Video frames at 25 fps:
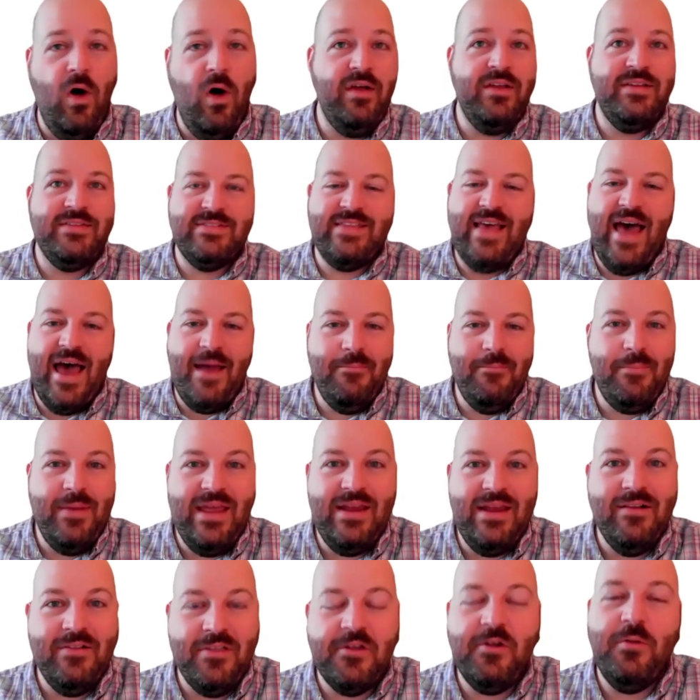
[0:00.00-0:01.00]
is that being a
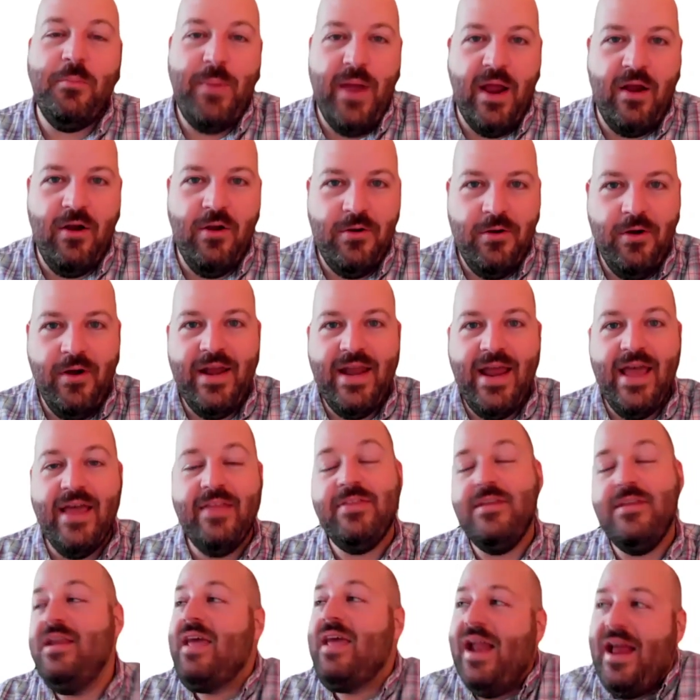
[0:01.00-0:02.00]
little paranoid,
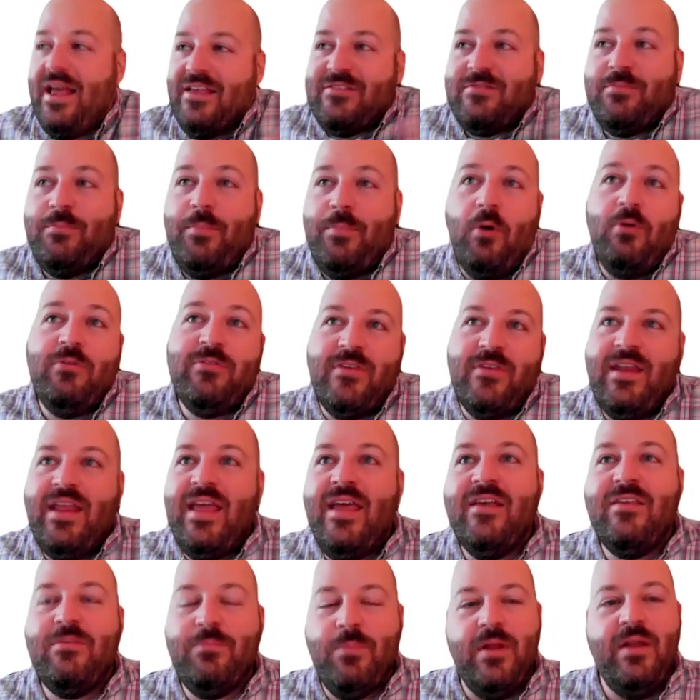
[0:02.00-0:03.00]
Anthony? I suppose it
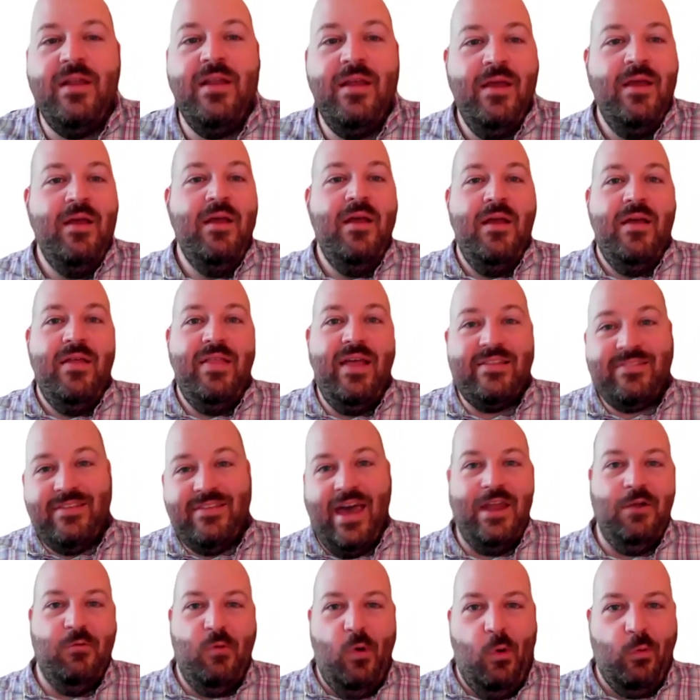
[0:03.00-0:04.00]
is, but that's kind
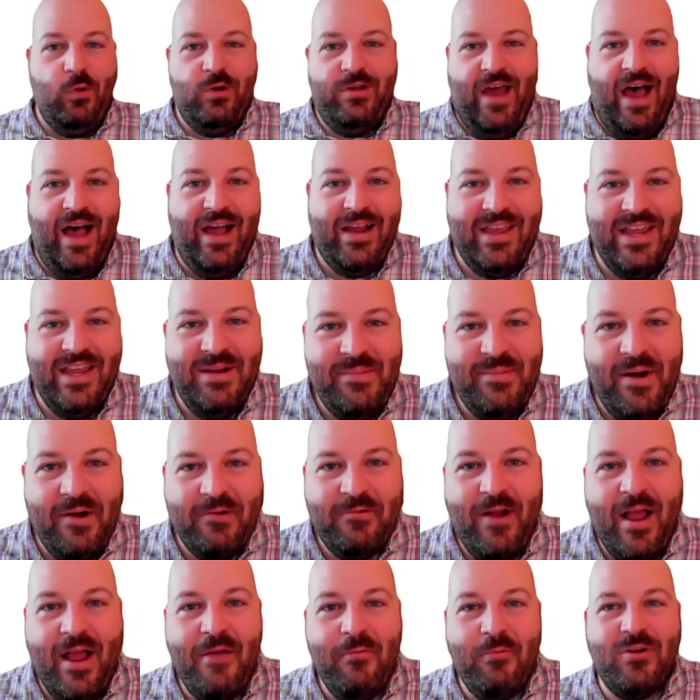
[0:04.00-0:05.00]
of what we're talking about, right?